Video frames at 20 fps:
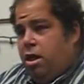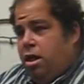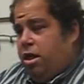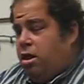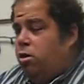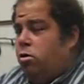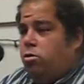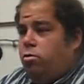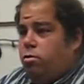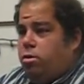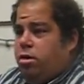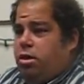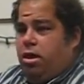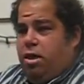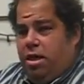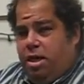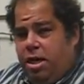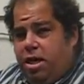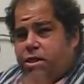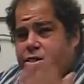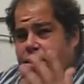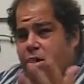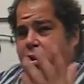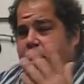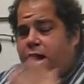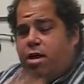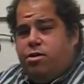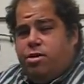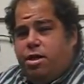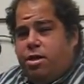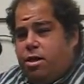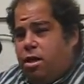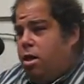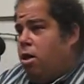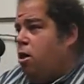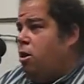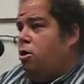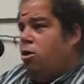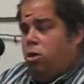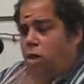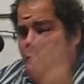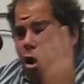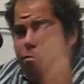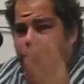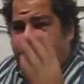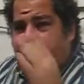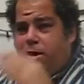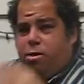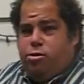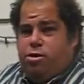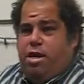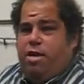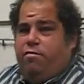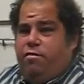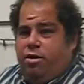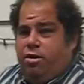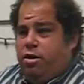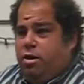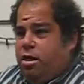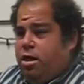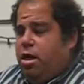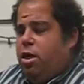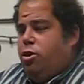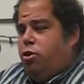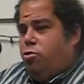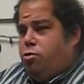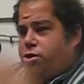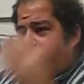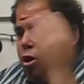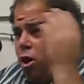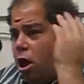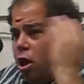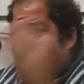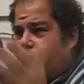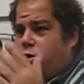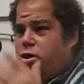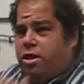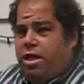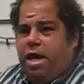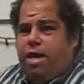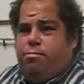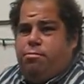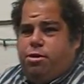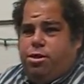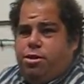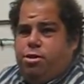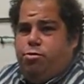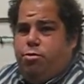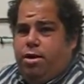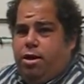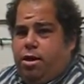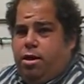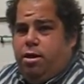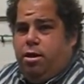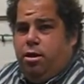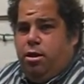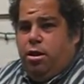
He still has it. A lot of players have it. There was a lot of good games this week.